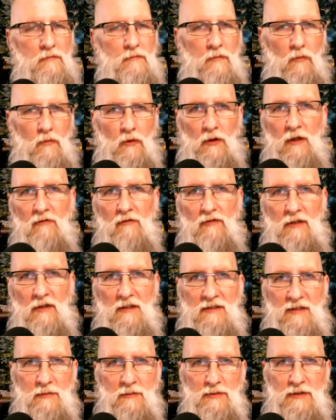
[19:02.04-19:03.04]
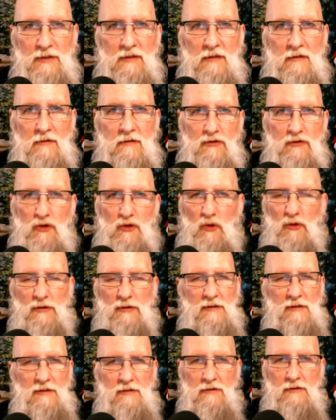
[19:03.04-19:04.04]
we're giving you tips and tools
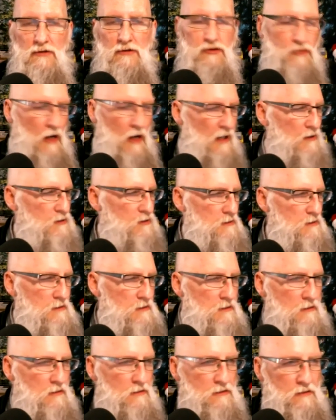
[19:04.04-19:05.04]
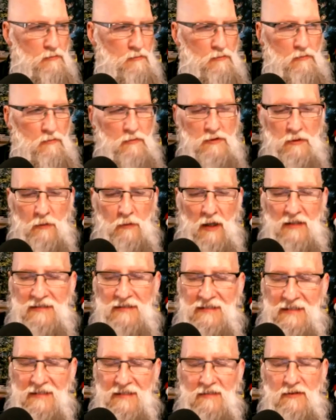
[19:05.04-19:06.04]
and strategies and some
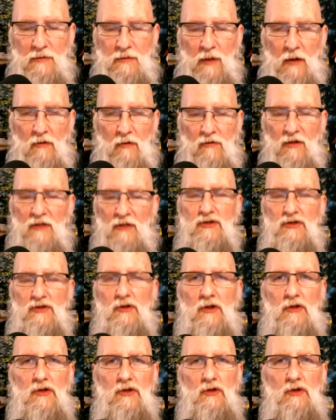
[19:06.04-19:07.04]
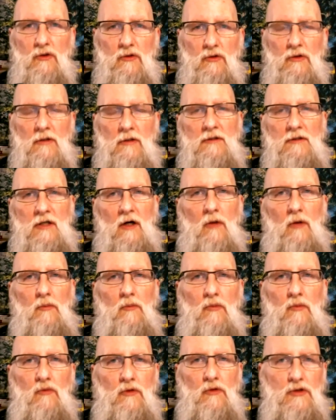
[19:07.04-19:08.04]
ideas about things you can do to help
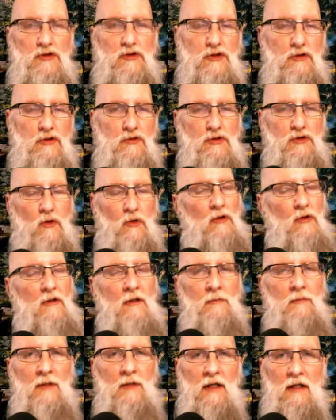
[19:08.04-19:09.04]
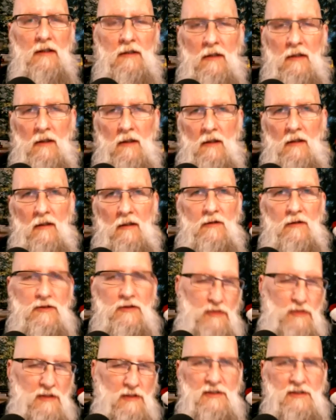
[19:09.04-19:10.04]
reduce or eliminate the
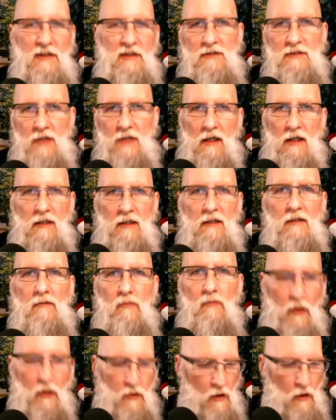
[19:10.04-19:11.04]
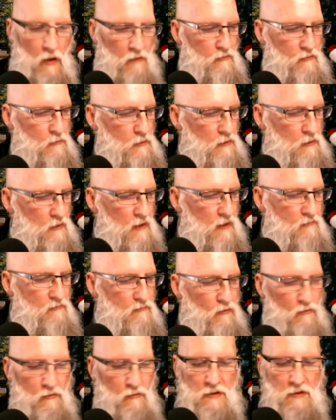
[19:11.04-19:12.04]
stress and anxiety and whatnot from your life
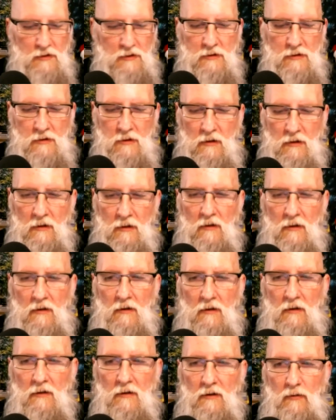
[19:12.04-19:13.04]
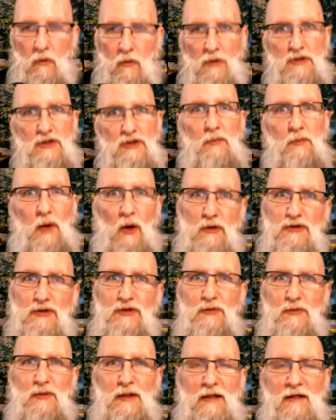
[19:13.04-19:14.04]
over this, what's supposed
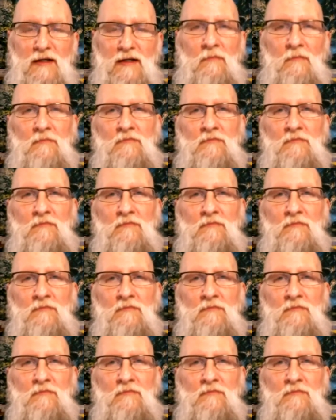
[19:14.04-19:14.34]
to be